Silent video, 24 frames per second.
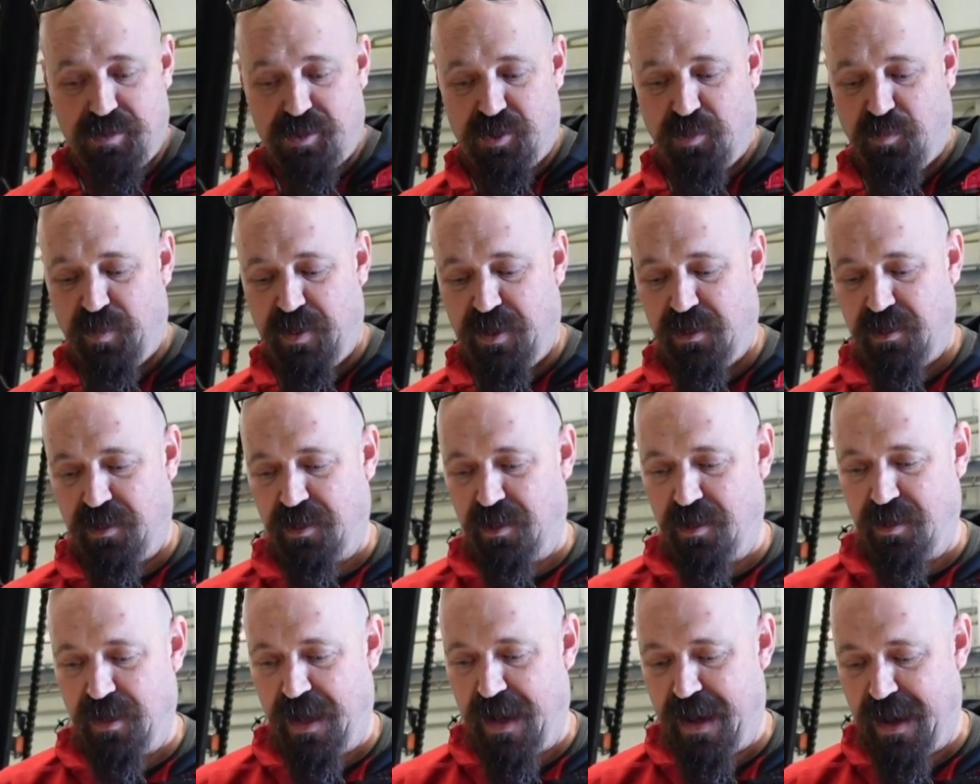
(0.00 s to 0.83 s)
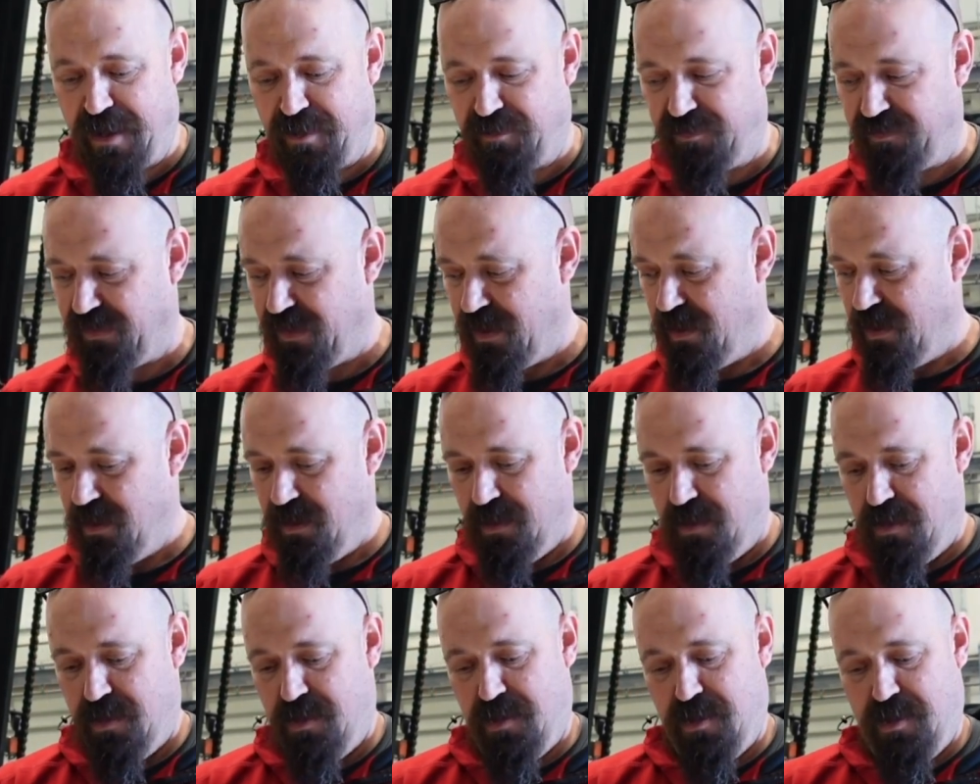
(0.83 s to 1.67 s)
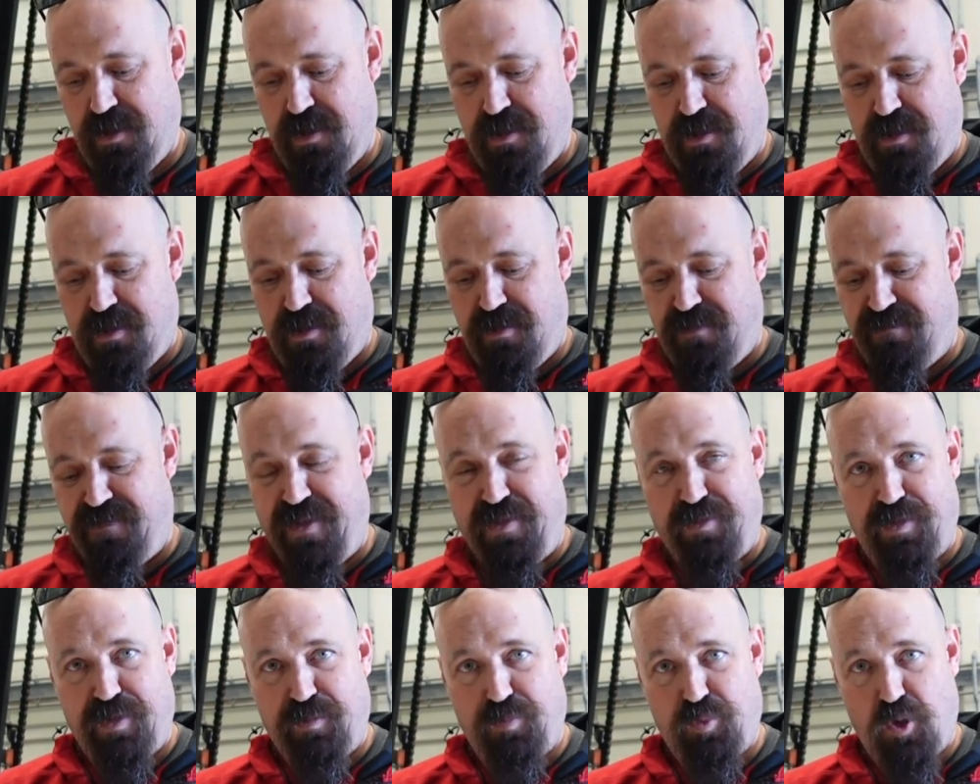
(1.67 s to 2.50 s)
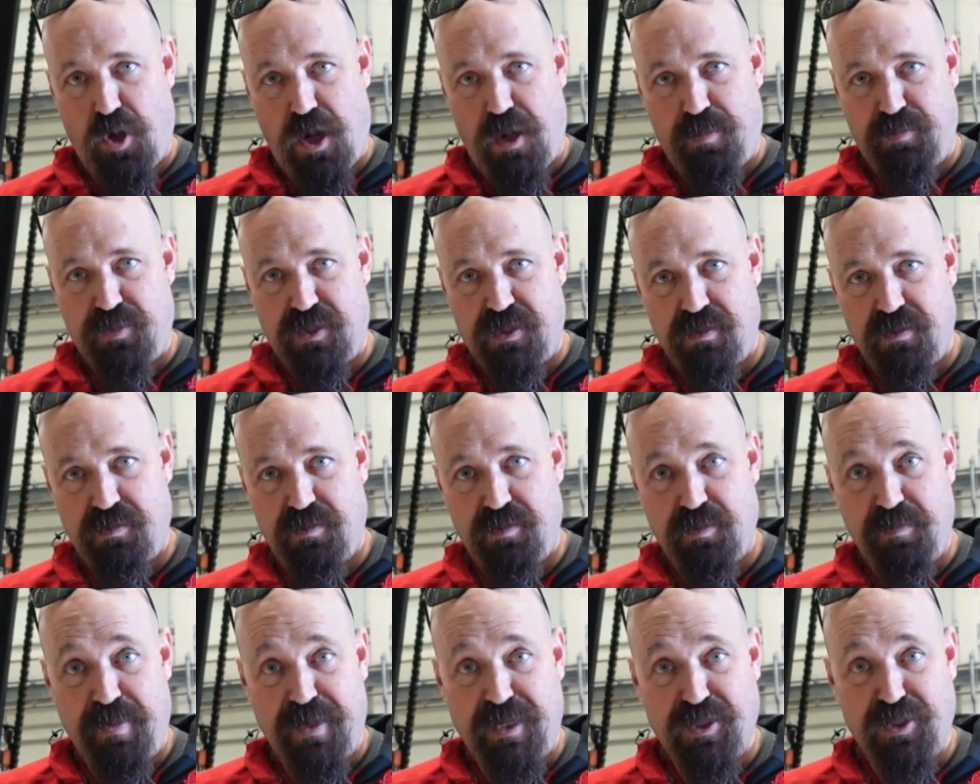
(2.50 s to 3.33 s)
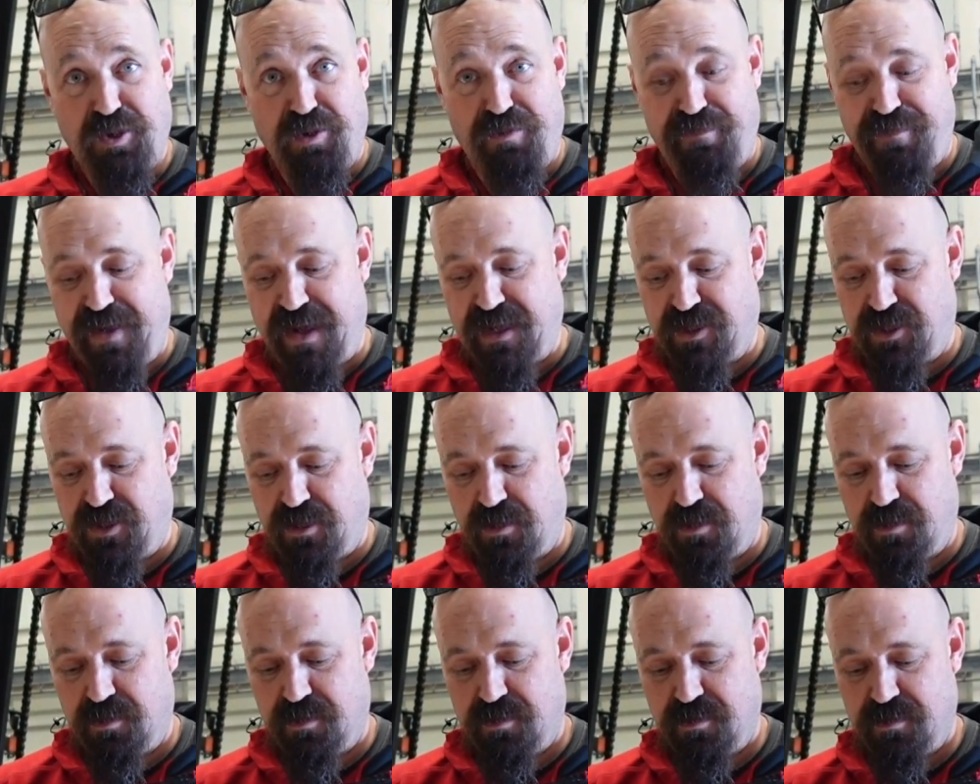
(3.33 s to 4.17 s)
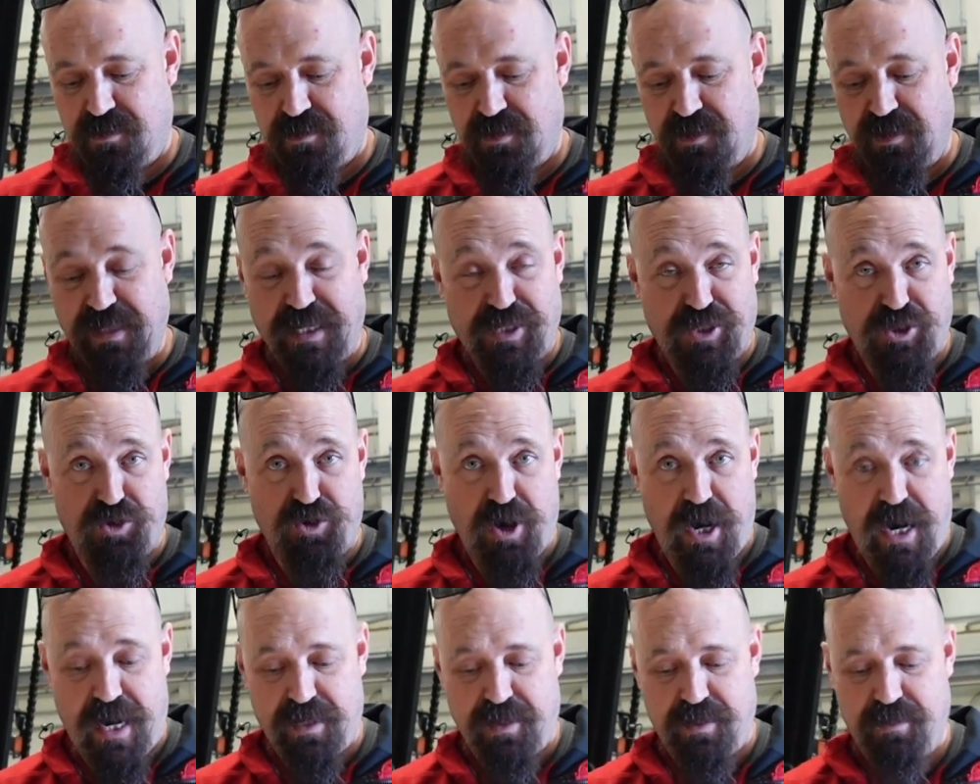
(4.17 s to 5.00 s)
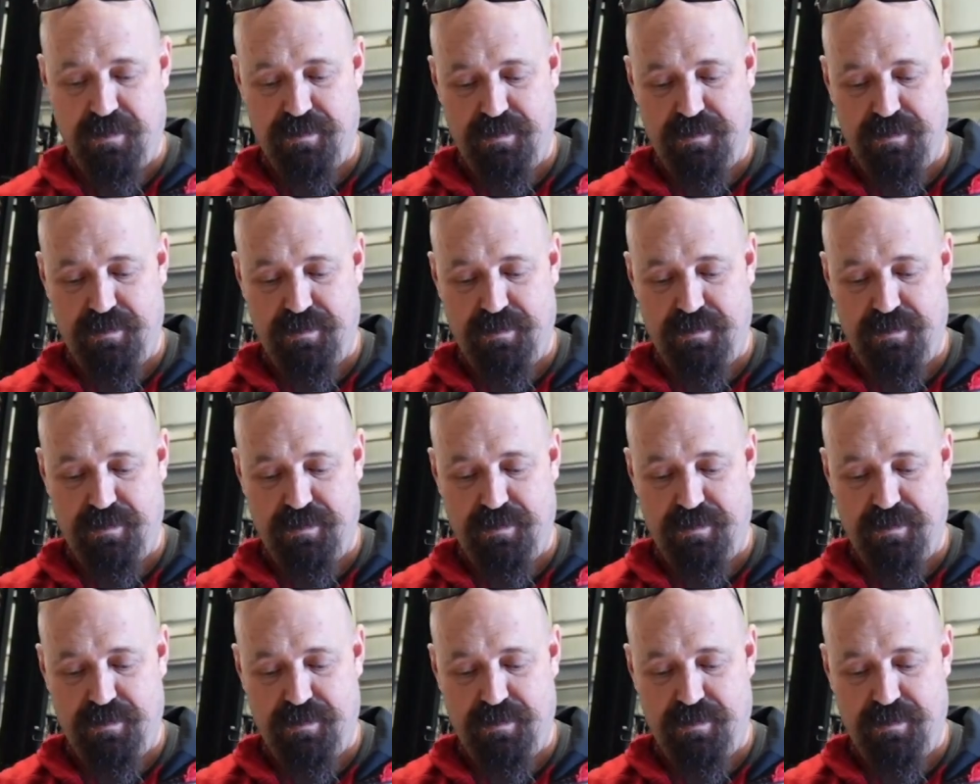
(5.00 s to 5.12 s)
So we are going to have feathering props to make us go faster, less drag.